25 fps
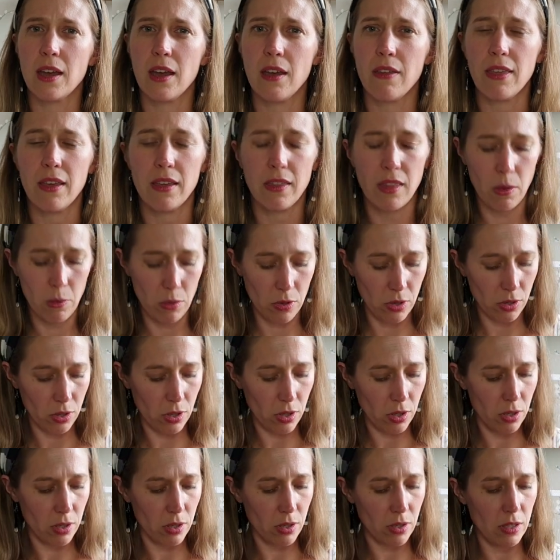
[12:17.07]
I think that would
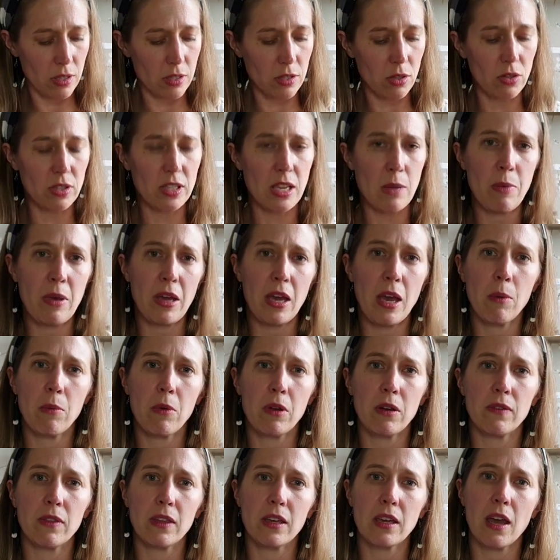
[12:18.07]
look, as long as I pick up
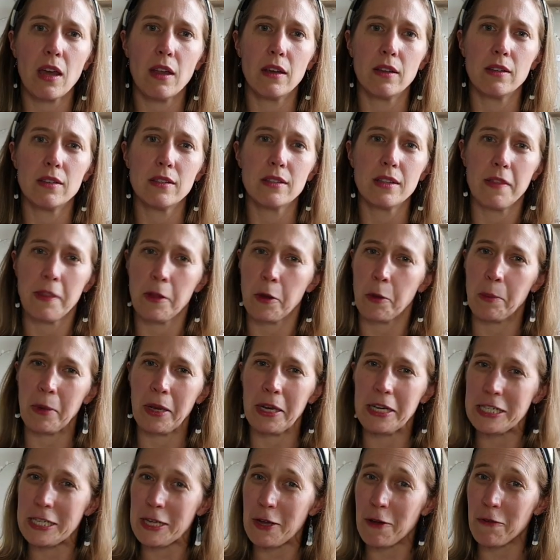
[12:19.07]
one of the colours, and there are
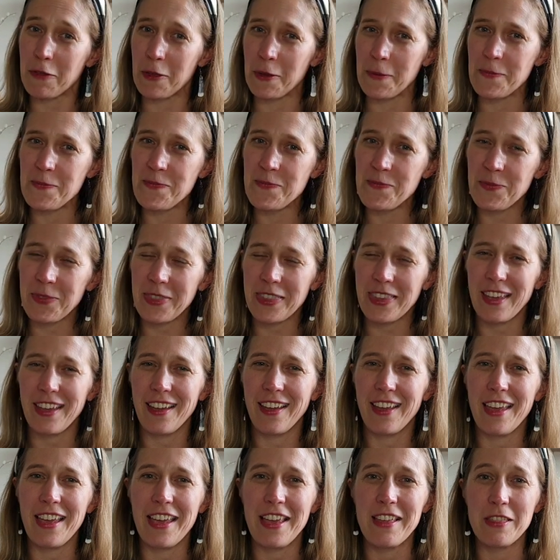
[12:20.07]
plenty of them
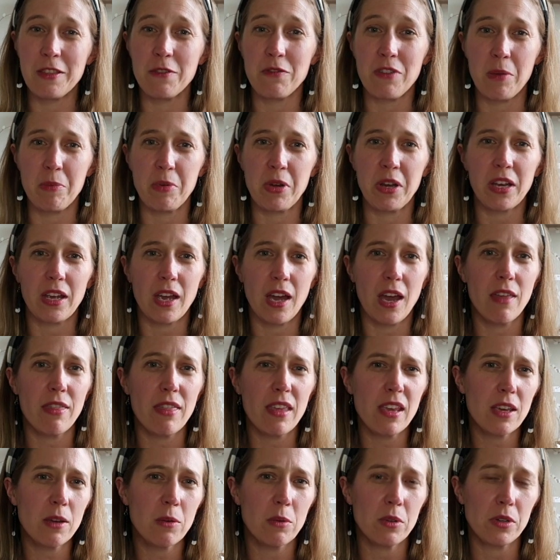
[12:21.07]
in the fabric, I
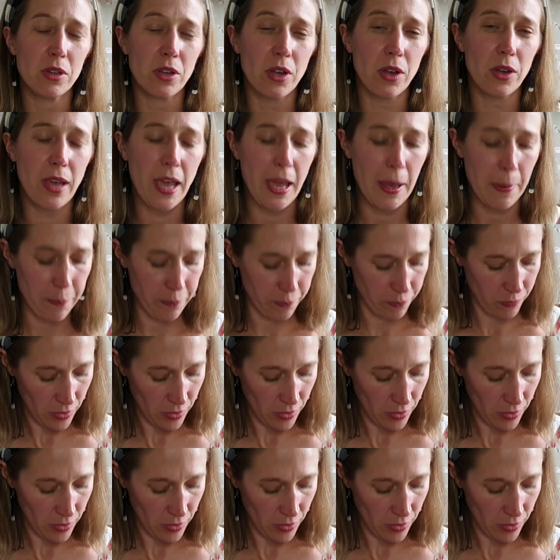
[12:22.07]
think it would look okay.